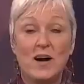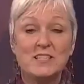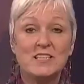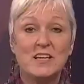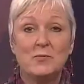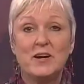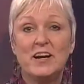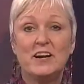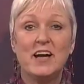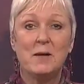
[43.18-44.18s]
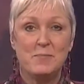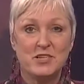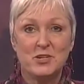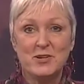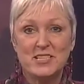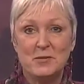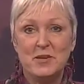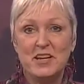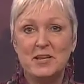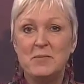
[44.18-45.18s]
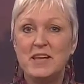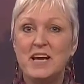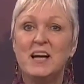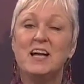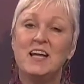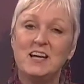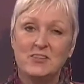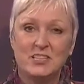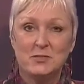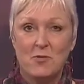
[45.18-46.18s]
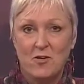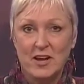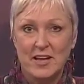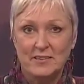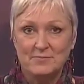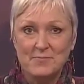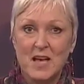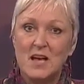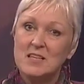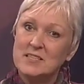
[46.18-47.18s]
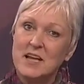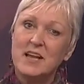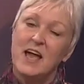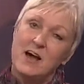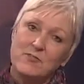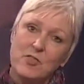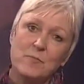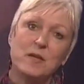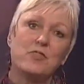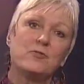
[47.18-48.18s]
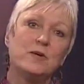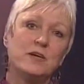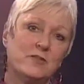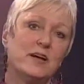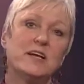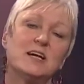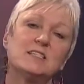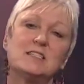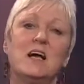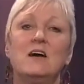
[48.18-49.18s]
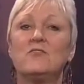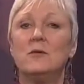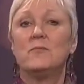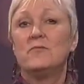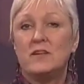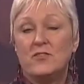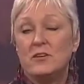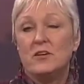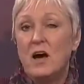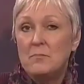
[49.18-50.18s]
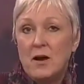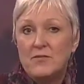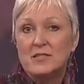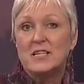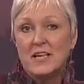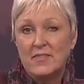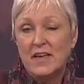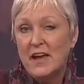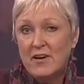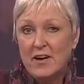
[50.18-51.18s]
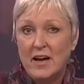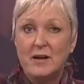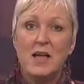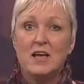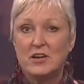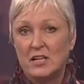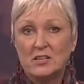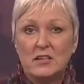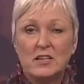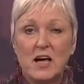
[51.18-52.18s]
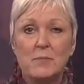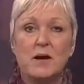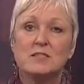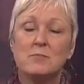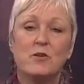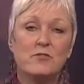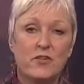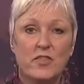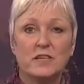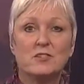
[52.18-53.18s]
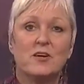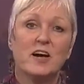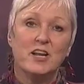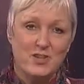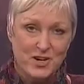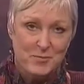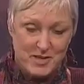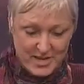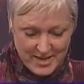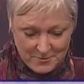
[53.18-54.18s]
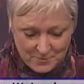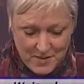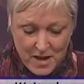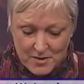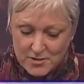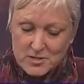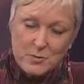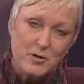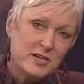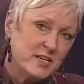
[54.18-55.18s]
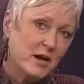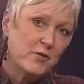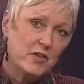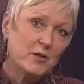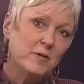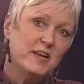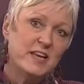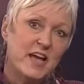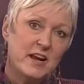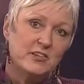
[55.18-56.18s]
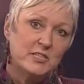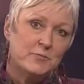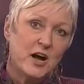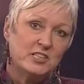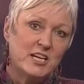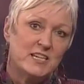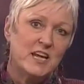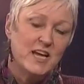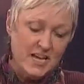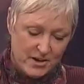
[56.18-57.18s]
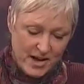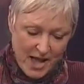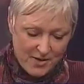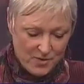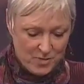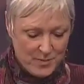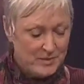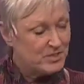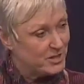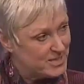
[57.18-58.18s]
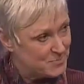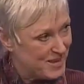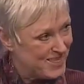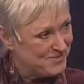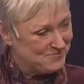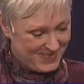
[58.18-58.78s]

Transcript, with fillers: Weitzel, and we're here at Metro East Community Media in Gresham, Oregon. Tonight I have with me three great guests from different nonprofits in the area. You're going to learn a lot about some wonderful things going on in your community. First, we're going to talk with the Community Energy Project. Here I have with me Sherry Smith.